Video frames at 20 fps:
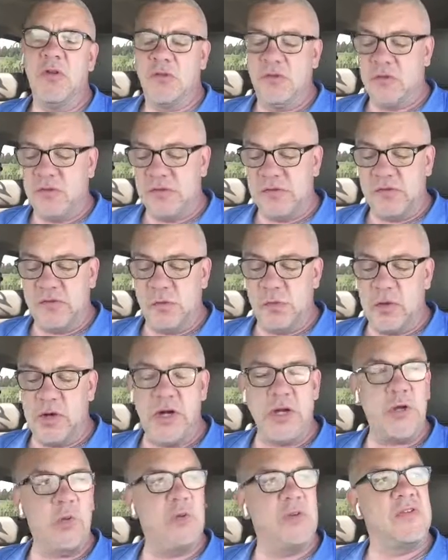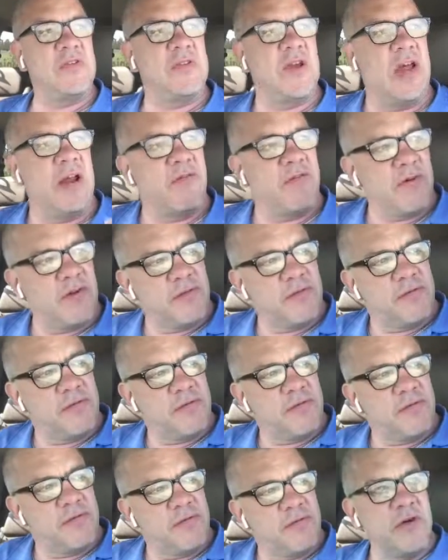So this is where you would set. If I
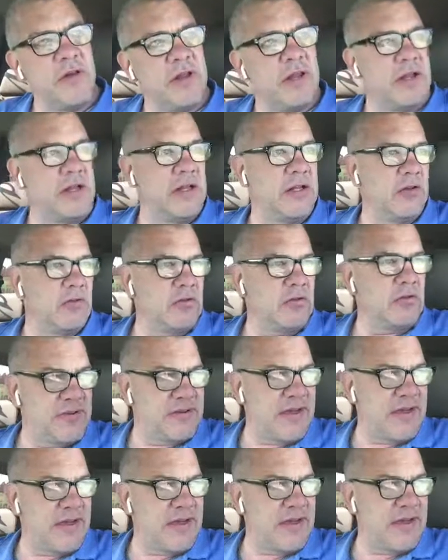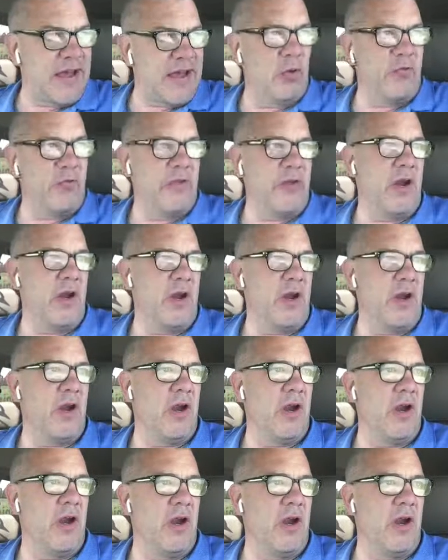flew over to that, there's a tower over there,